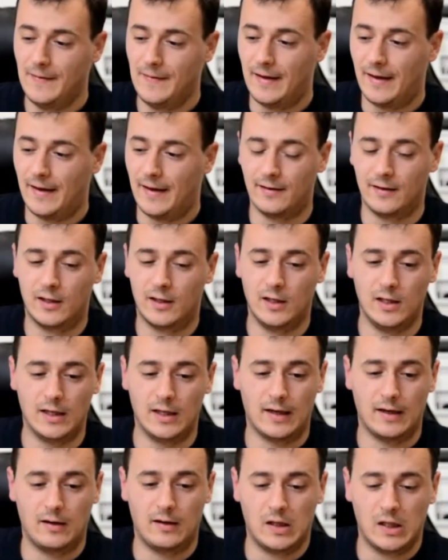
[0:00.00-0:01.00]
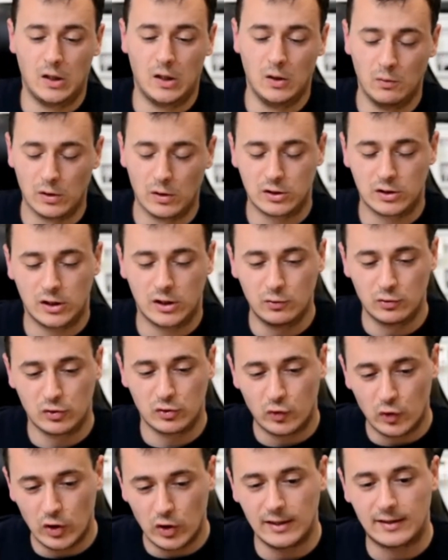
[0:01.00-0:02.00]
and he he was he was
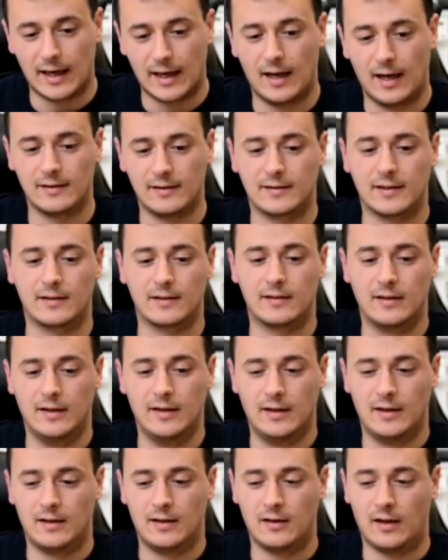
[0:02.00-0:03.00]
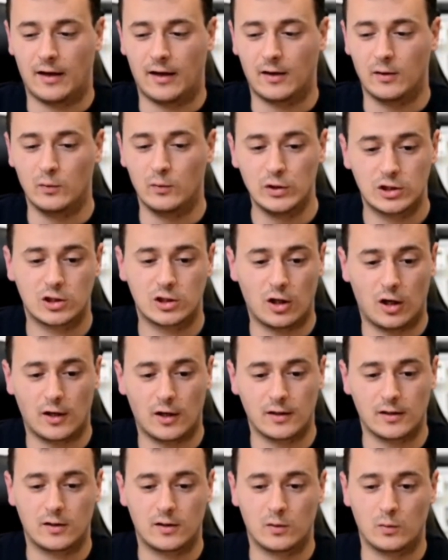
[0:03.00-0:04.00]
really talented like and we
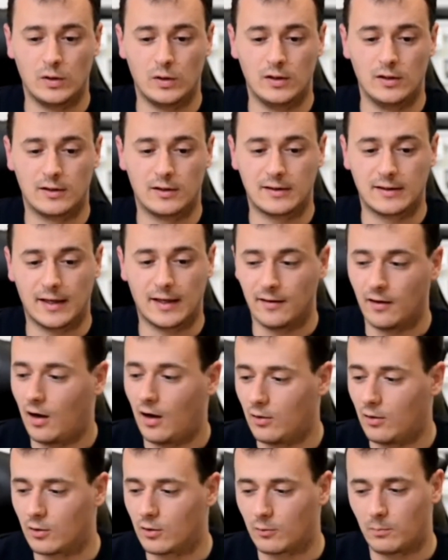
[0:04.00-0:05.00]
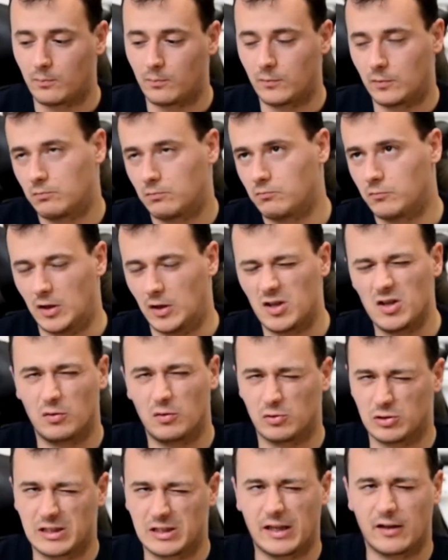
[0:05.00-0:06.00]
started with the 10 hour i think
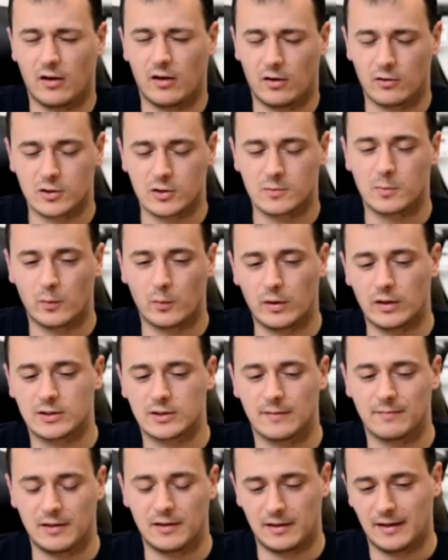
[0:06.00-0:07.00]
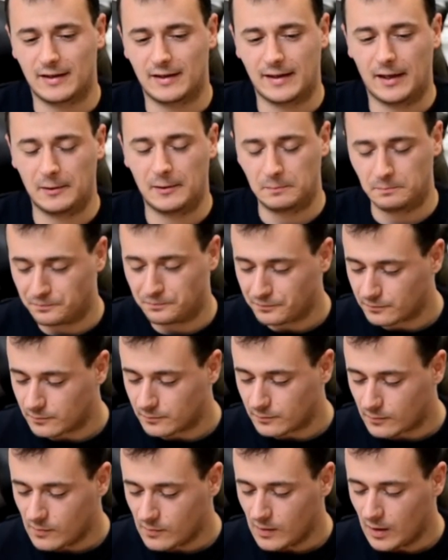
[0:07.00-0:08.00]
it's 10 hours per week something like that
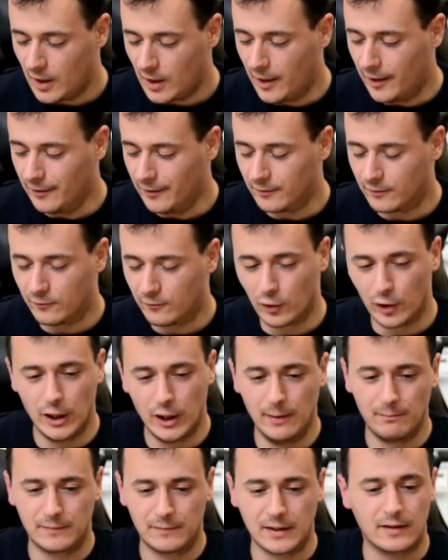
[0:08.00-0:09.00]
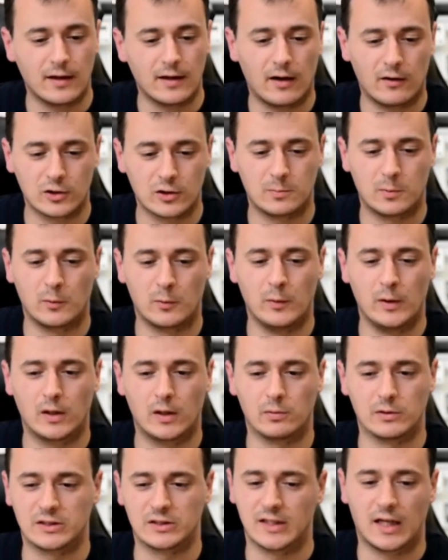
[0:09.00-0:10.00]
and for him 10 hours per week
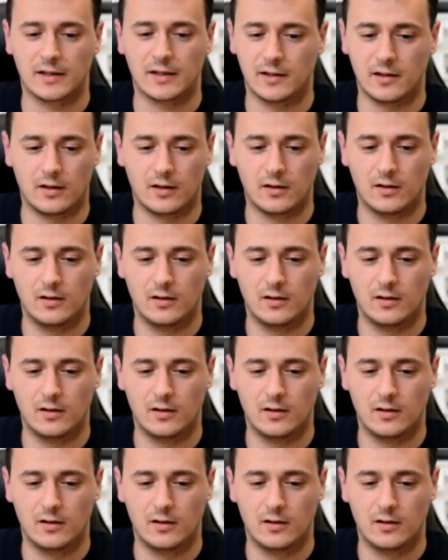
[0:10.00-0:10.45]
was nothing